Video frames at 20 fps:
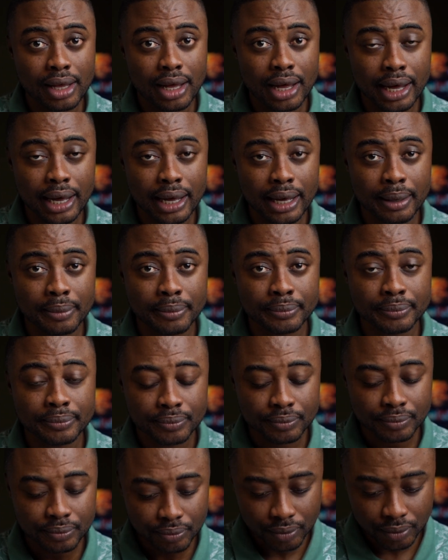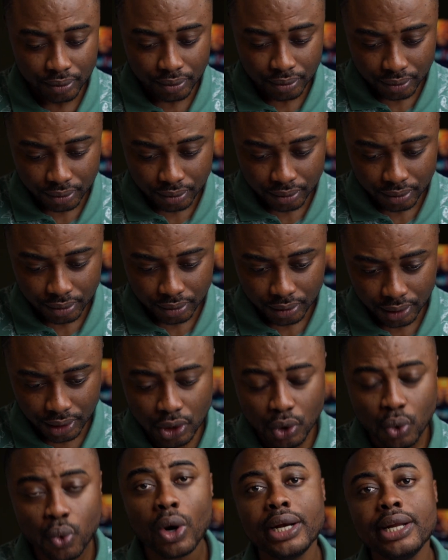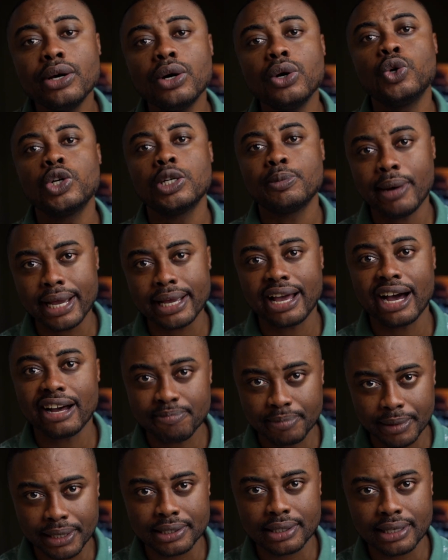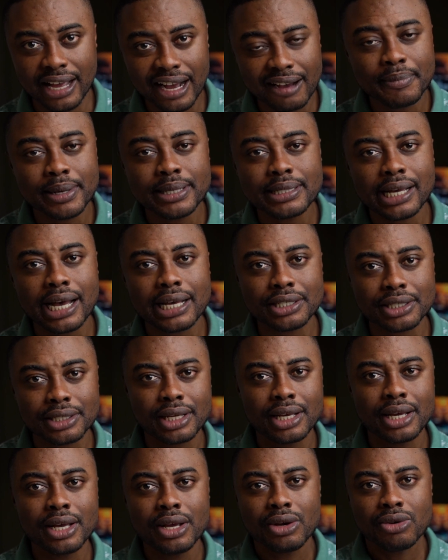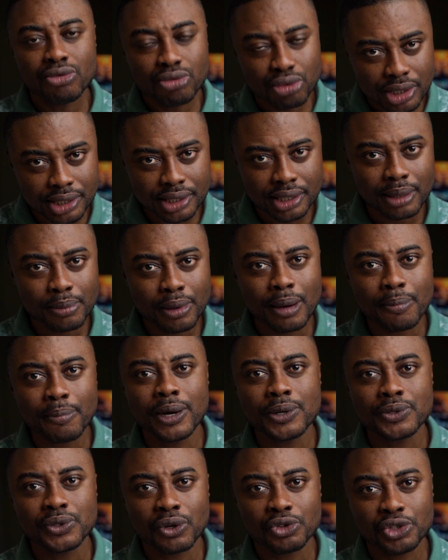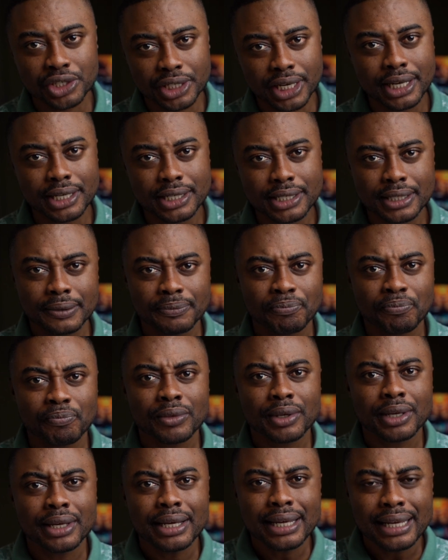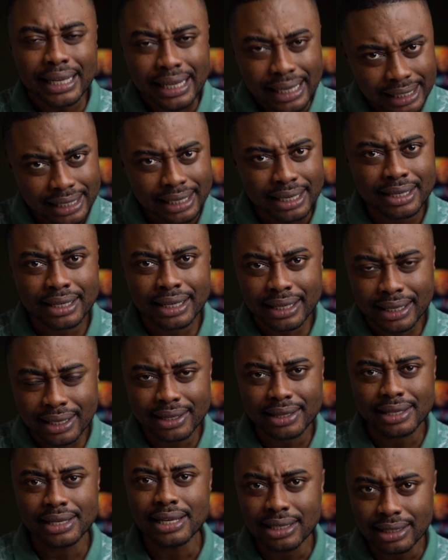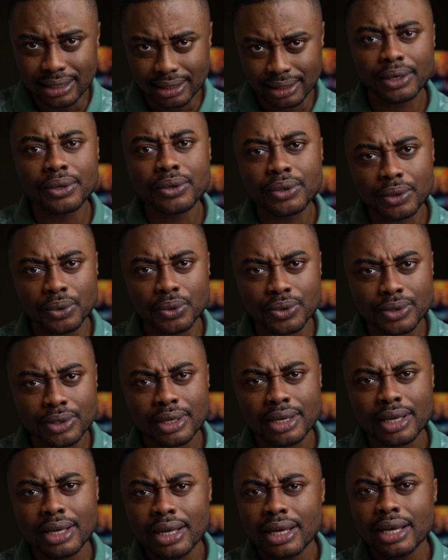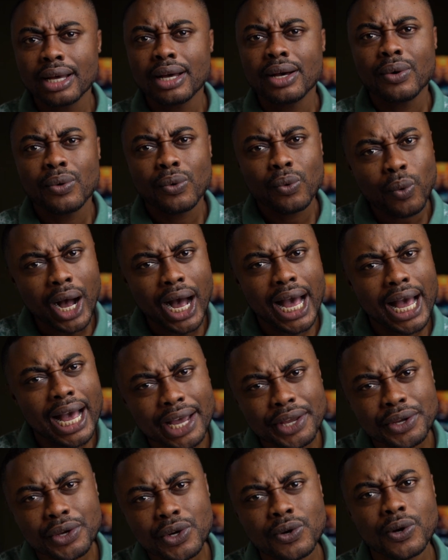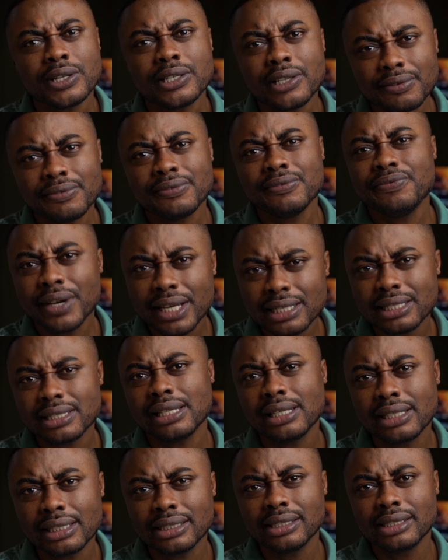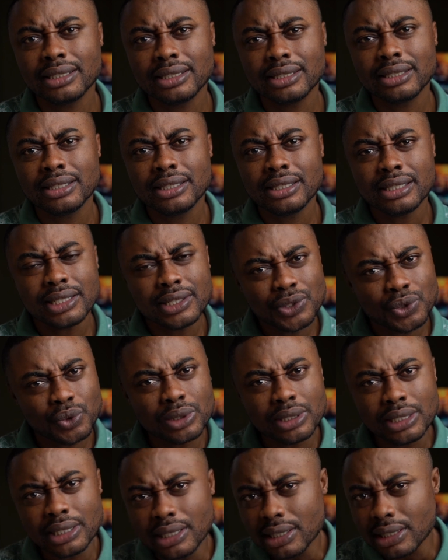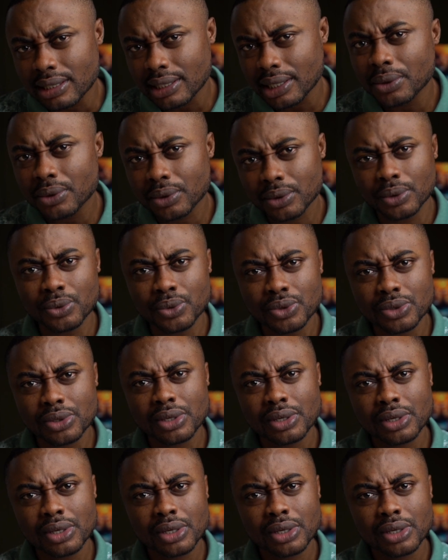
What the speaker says: um, equally owned by government. Government has reasonable amount of shares in these telcos. Why are you not investing into these telcos